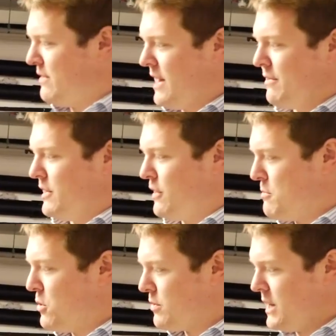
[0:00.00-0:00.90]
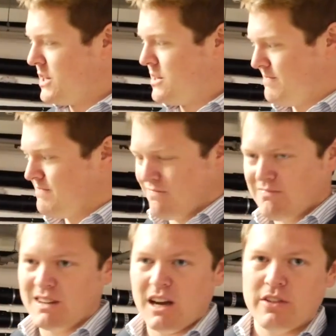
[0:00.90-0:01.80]
of level it's more reach.
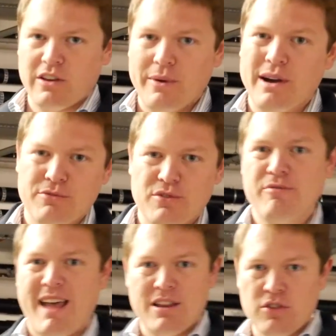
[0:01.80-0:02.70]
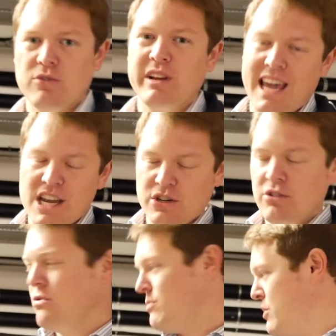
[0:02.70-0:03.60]
The cars go out for events or
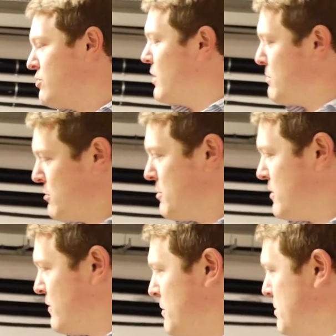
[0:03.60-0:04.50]
occasions or road trips or specific